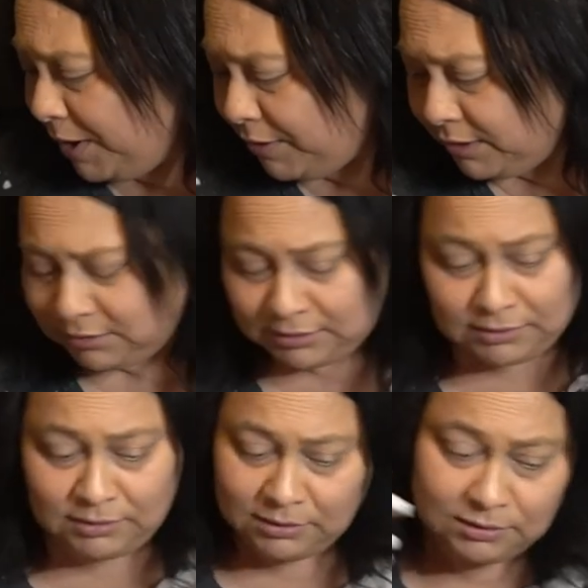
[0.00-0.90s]

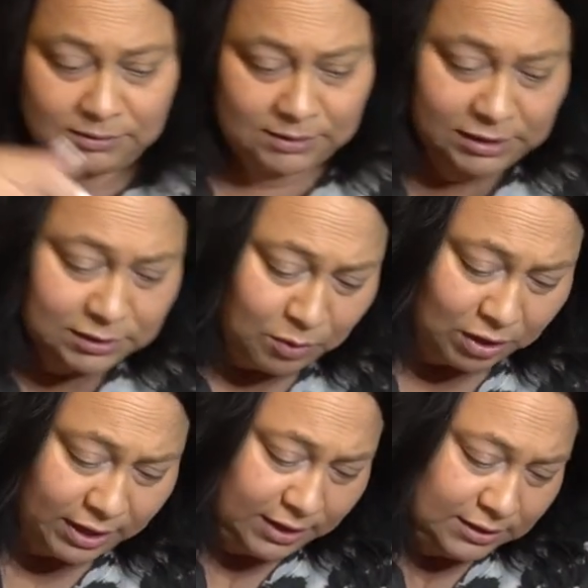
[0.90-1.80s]
parents. Say small
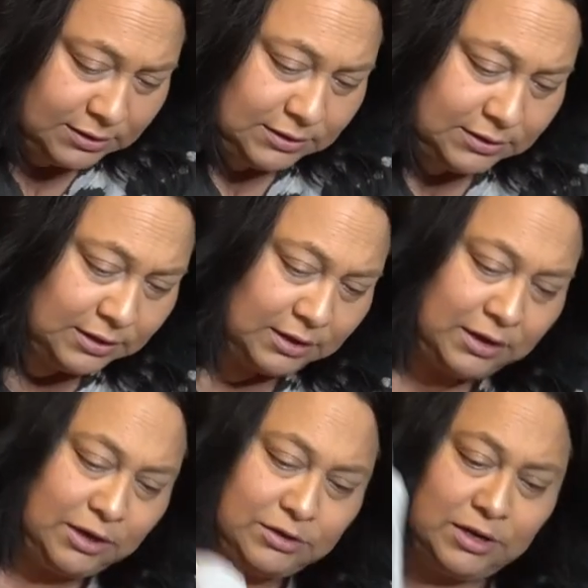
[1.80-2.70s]
leggings.
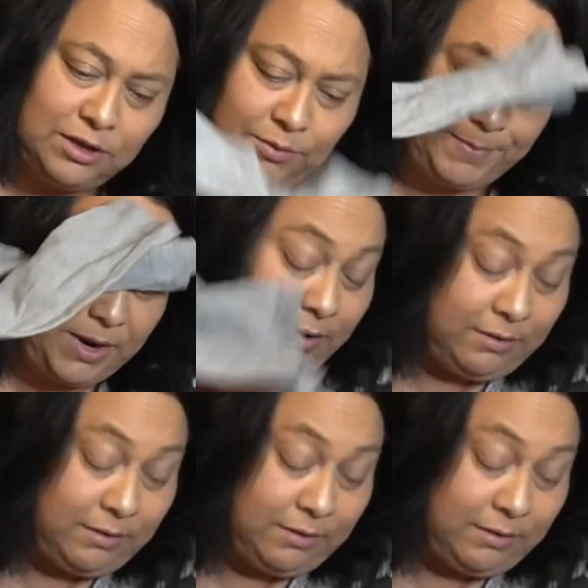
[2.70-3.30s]
Here's another pair.